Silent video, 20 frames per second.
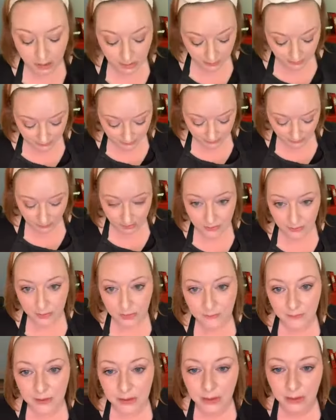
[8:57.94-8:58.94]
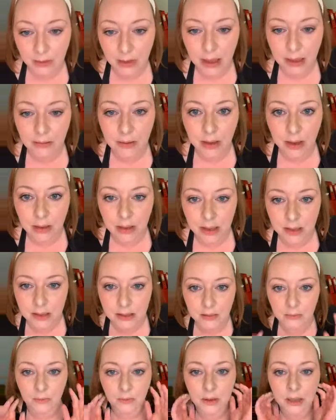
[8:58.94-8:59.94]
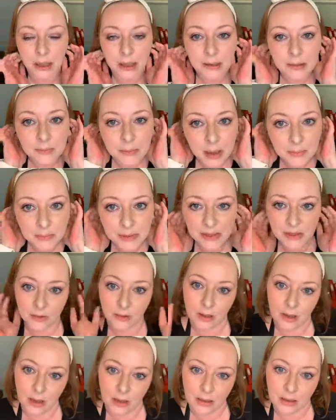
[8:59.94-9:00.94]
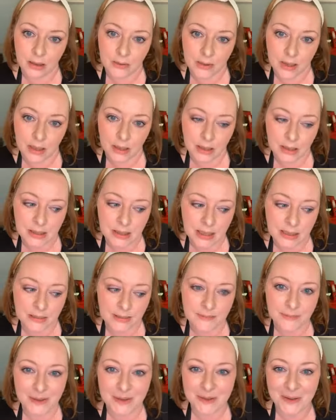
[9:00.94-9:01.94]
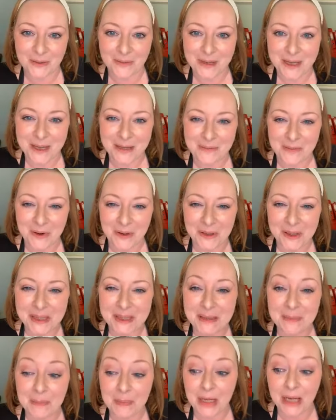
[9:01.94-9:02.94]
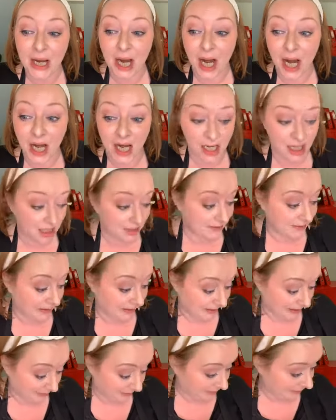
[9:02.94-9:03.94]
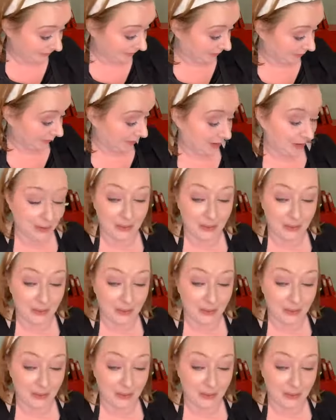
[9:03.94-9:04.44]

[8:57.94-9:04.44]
So I don't even know how long that took, and it probably took longer than it takes me normally in the mornings because I was talking